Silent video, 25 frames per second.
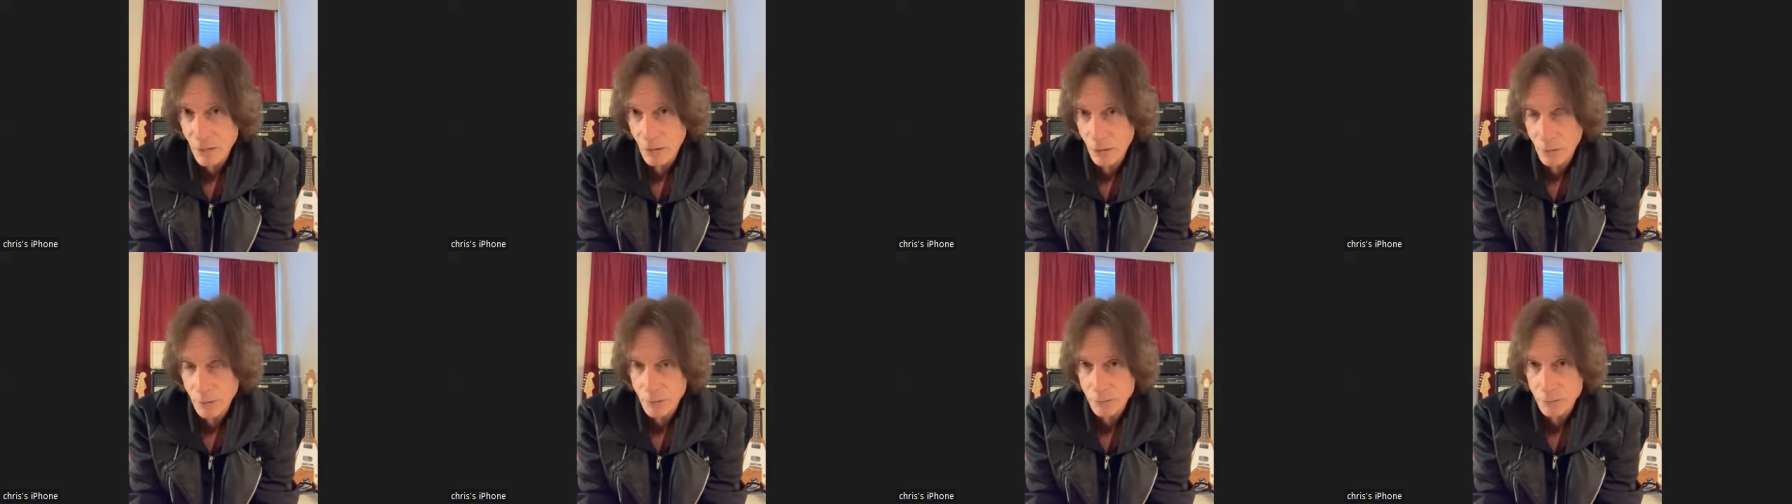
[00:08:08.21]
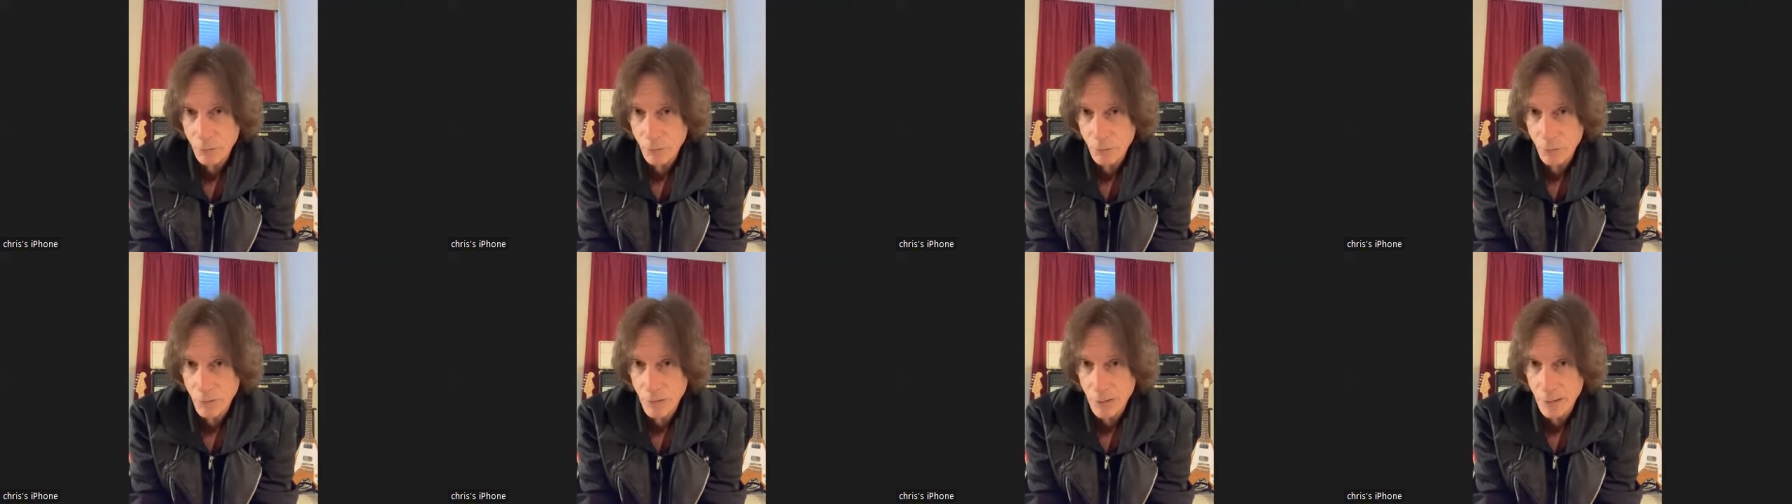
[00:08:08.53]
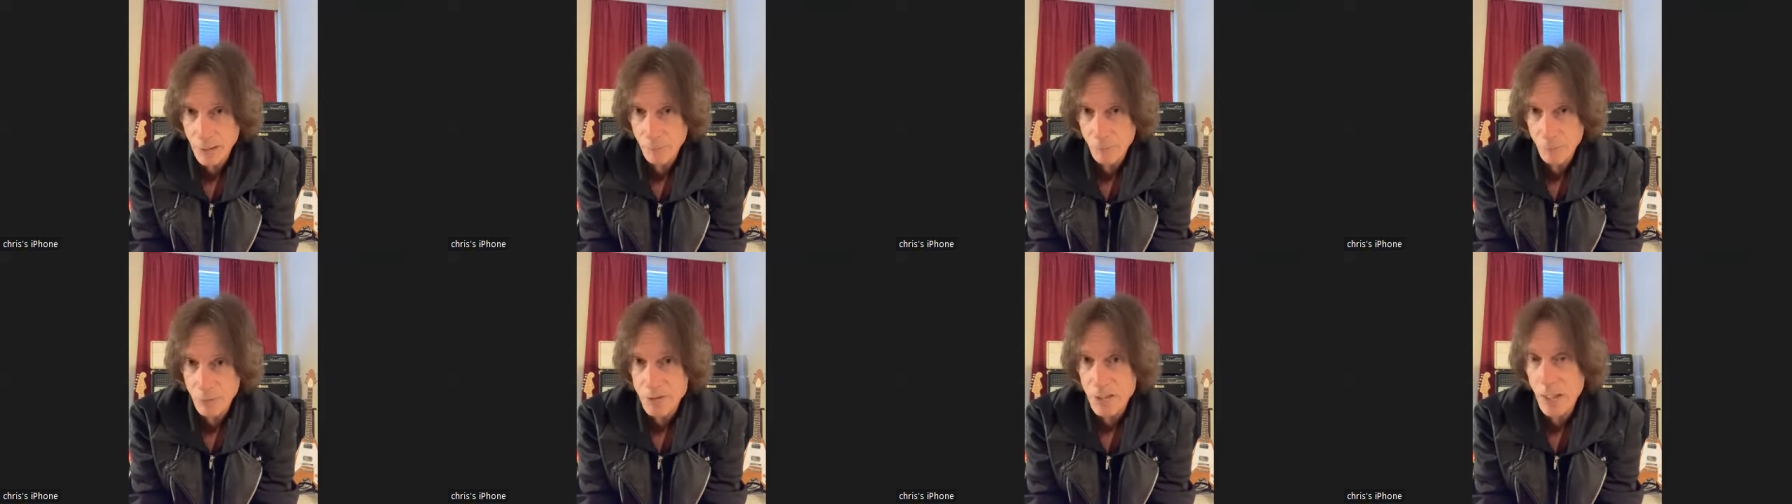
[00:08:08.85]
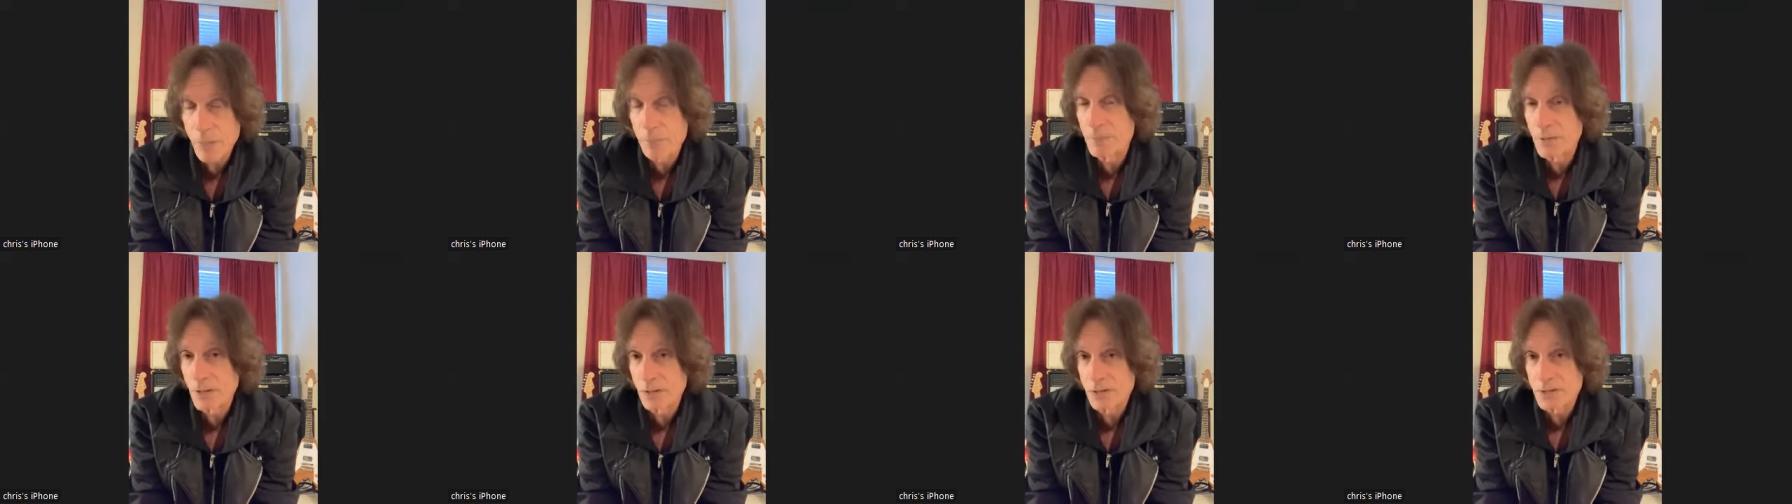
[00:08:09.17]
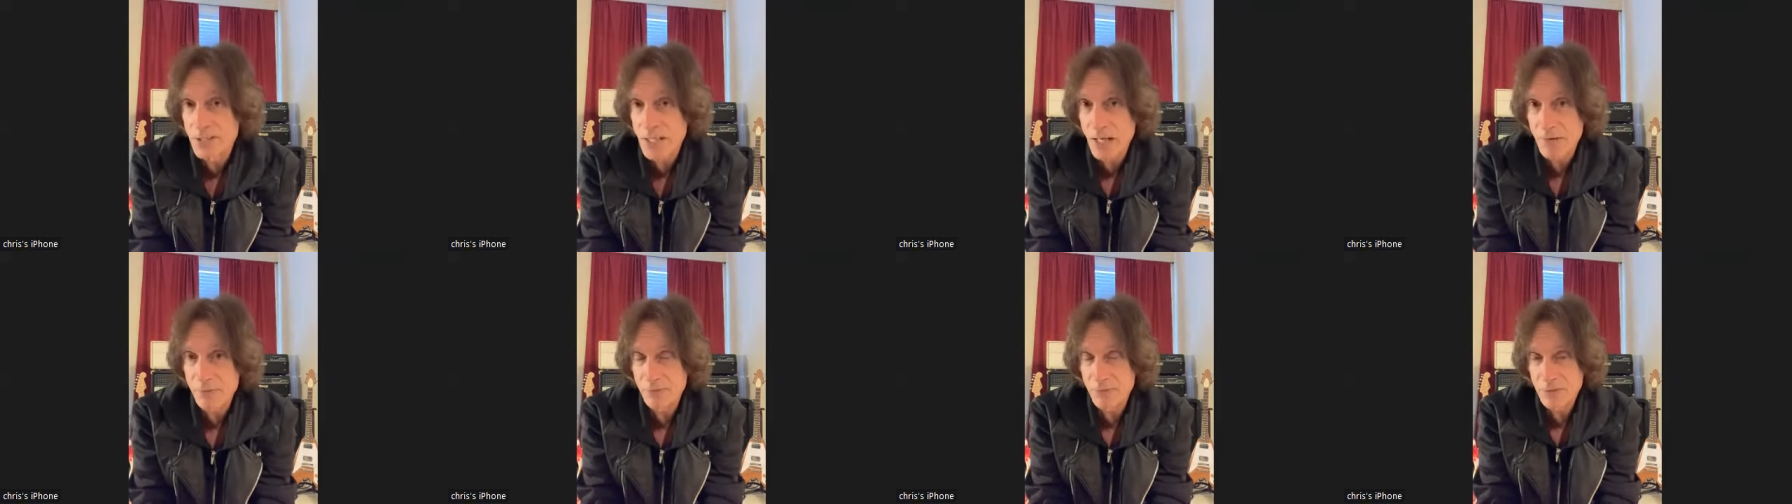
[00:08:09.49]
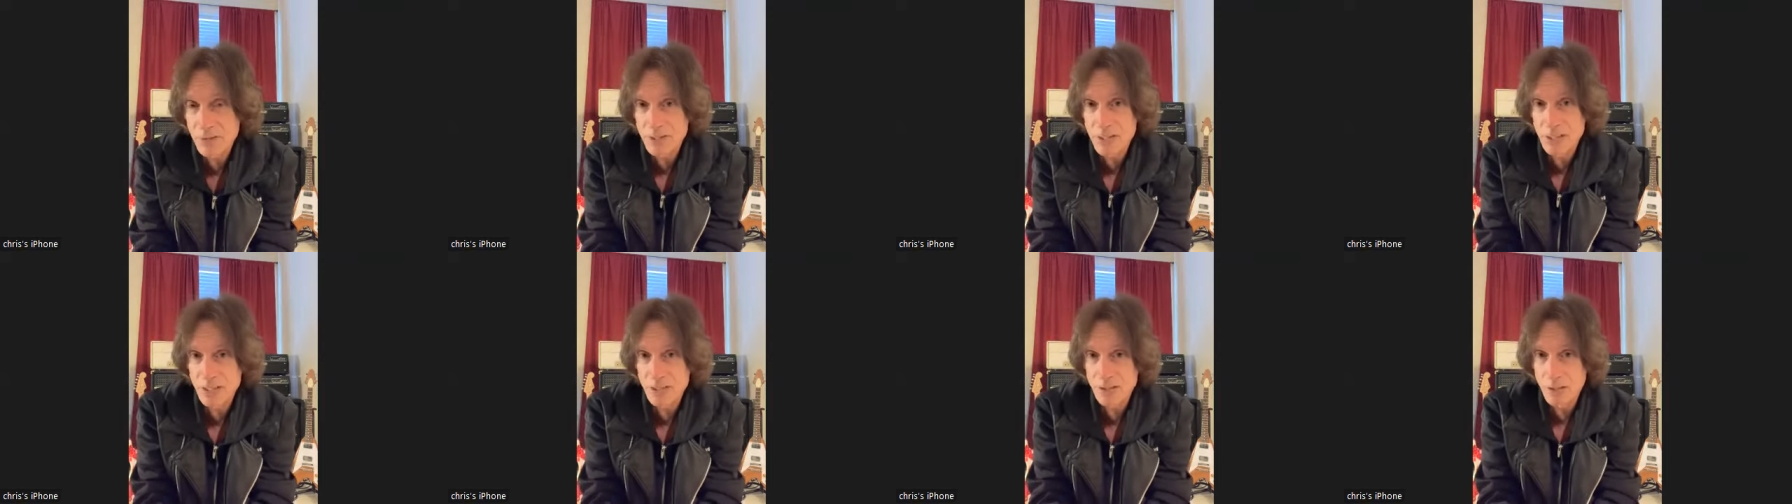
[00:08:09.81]
Auditorium was up near San
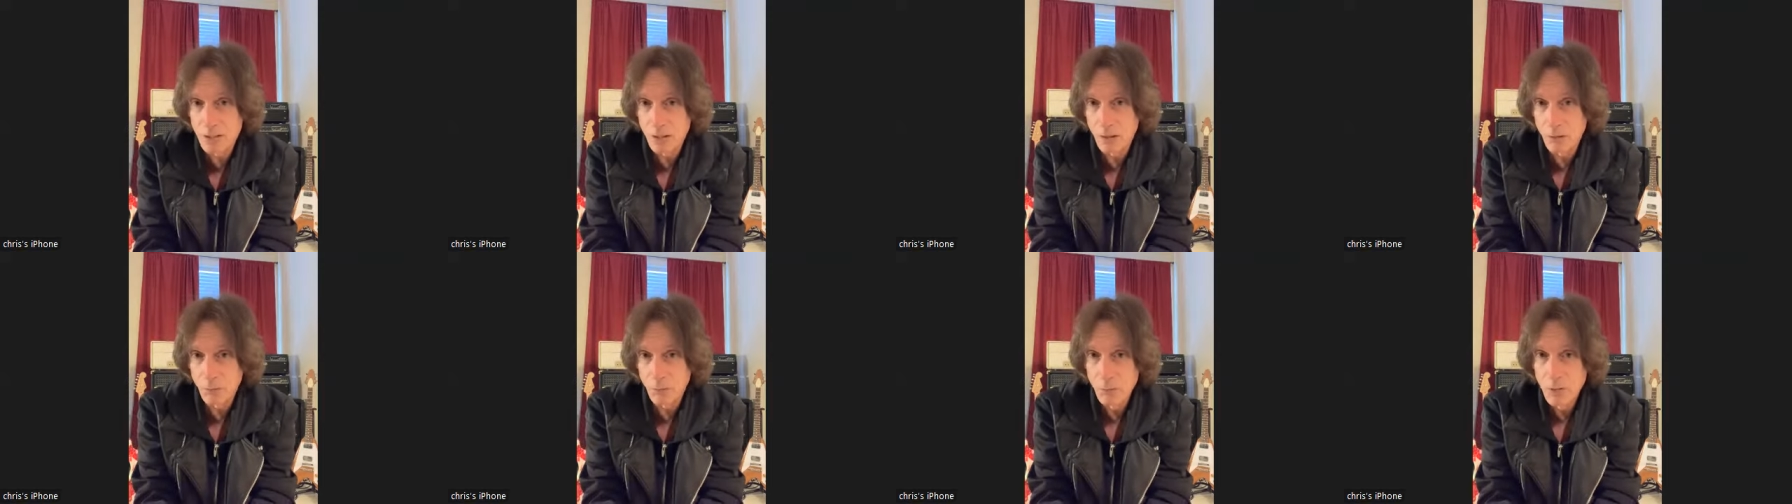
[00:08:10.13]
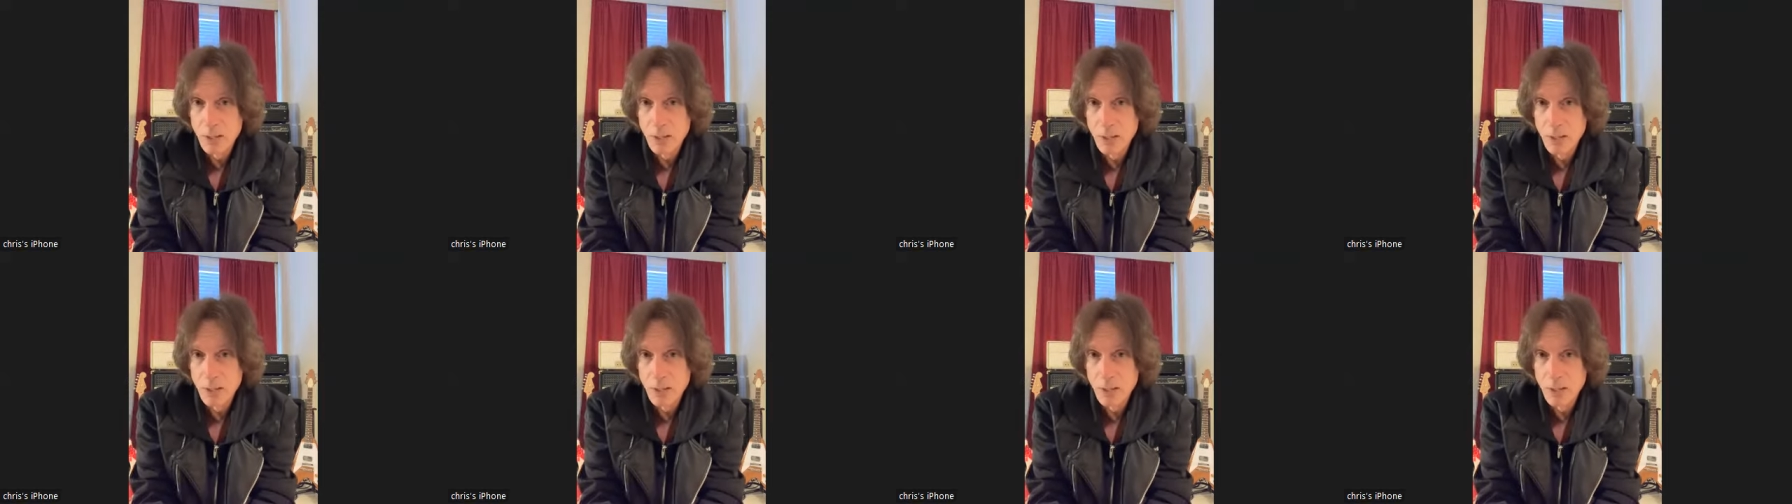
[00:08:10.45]
Francisco.